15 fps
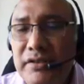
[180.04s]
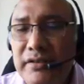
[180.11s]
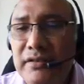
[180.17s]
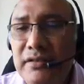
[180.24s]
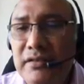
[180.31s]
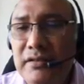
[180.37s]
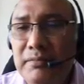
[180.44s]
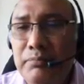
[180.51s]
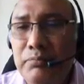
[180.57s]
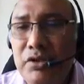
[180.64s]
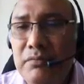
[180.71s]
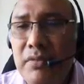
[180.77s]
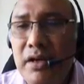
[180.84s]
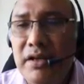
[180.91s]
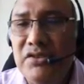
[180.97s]
is
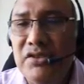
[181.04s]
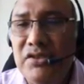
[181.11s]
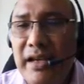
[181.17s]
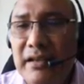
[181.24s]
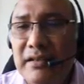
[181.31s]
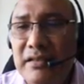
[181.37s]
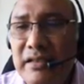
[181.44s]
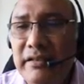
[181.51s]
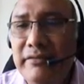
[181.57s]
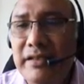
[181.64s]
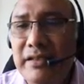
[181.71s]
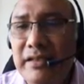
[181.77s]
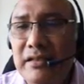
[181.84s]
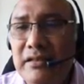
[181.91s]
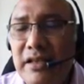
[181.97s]
pretty much
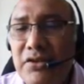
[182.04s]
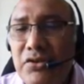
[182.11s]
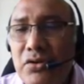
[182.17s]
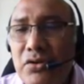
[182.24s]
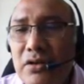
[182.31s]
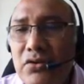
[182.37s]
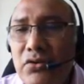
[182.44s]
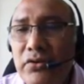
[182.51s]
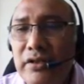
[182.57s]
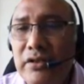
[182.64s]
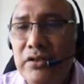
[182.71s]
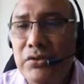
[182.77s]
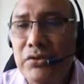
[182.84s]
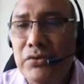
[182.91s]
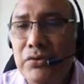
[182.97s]
activities that you are going
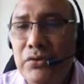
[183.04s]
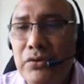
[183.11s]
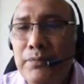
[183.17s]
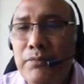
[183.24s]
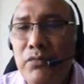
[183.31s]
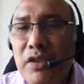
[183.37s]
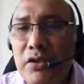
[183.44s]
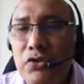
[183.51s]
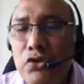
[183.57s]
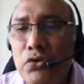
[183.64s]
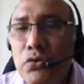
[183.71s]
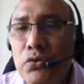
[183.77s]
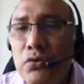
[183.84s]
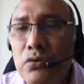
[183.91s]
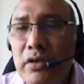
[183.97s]
to
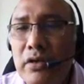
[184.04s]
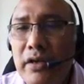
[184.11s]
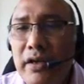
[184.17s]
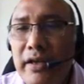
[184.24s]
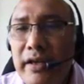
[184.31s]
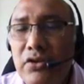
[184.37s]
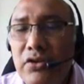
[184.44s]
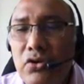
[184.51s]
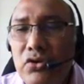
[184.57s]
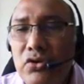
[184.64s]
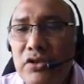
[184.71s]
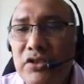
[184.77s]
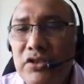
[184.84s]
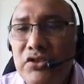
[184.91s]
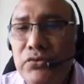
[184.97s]
do in
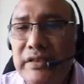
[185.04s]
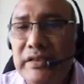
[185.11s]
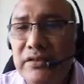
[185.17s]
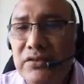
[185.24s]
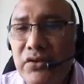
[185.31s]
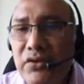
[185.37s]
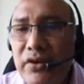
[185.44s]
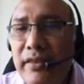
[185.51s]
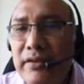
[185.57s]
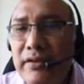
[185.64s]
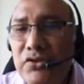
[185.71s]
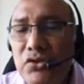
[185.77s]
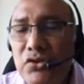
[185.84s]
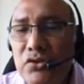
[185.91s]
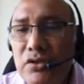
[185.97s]
order to strengthen
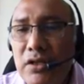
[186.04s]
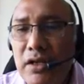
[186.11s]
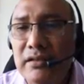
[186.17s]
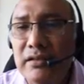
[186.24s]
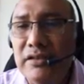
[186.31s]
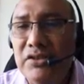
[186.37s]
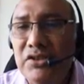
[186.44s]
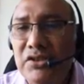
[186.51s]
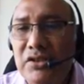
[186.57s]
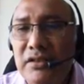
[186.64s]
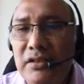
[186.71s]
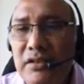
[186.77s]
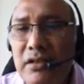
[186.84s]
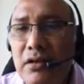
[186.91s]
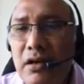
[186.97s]
your knowledge
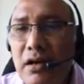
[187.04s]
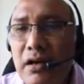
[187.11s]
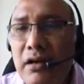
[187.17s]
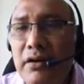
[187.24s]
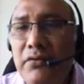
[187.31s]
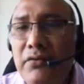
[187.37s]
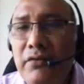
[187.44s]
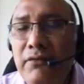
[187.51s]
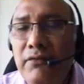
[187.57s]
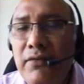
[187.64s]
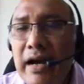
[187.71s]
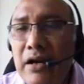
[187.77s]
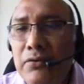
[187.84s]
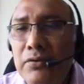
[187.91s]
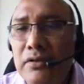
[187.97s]
of
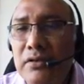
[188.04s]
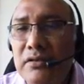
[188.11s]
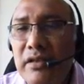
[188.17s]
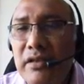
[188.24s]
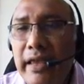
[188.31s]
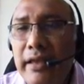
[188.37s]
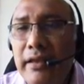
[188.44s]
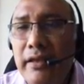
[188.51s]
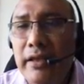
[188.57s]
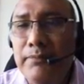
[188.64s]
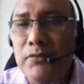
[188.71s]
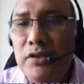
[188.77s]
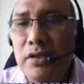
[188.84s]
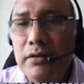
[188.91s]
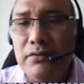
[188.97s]
vowels and
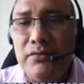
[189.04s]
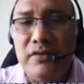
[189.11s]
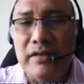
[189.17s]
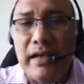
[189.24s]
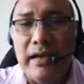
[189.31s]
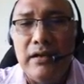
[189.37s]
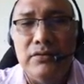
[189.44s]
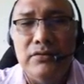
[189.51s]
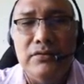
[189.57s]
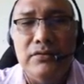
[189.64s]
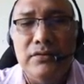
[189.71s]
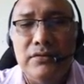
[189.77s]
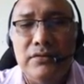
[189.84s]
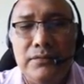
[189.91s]
diphthong sounds.